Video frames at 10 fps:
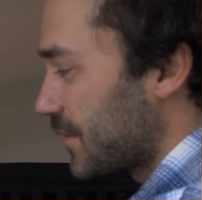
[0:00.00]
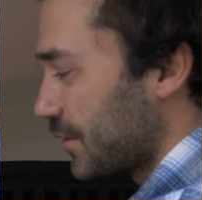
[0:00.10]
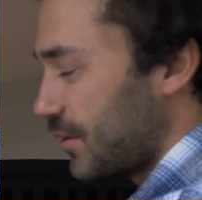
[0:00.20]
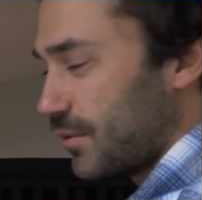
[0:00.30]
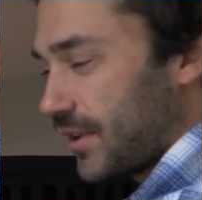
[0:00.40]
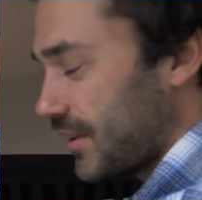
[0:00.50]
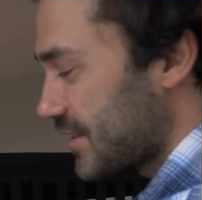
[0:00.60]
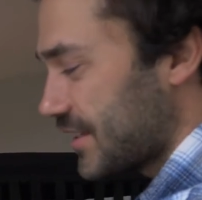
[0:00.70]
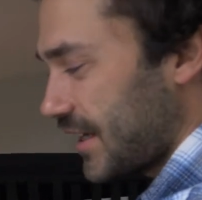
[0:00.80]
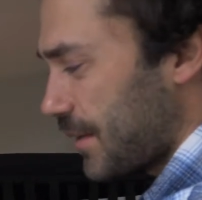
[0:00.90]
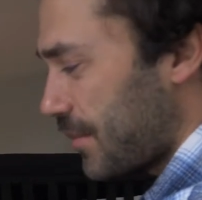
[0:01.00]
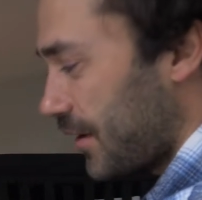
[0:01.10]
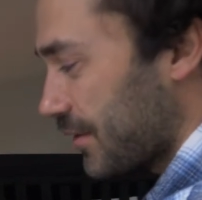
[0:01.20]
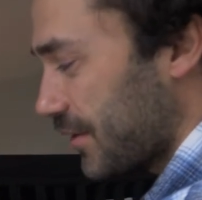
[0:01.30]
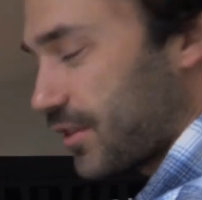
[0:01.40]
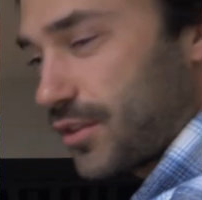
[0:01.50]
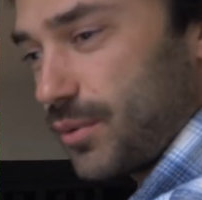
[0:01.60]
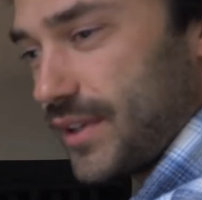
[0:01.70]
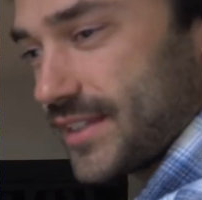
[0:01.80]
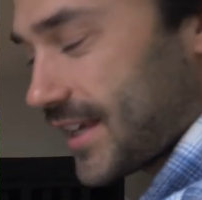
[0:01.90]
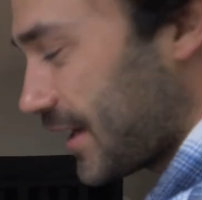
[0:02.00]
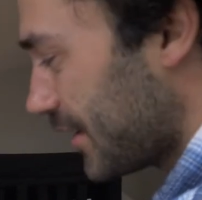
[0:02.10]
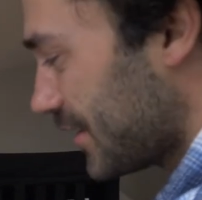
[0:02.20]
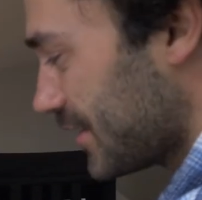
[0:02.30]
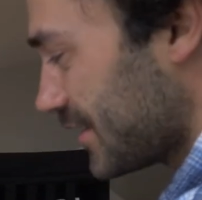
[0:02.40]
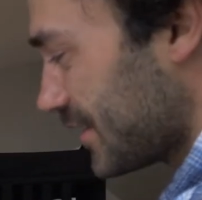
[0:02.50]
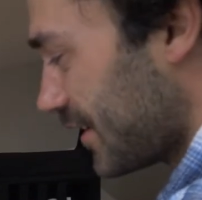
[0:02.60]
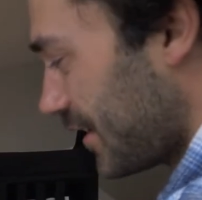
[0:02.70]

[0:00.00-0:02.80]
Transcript: So you wanna stay about three seconds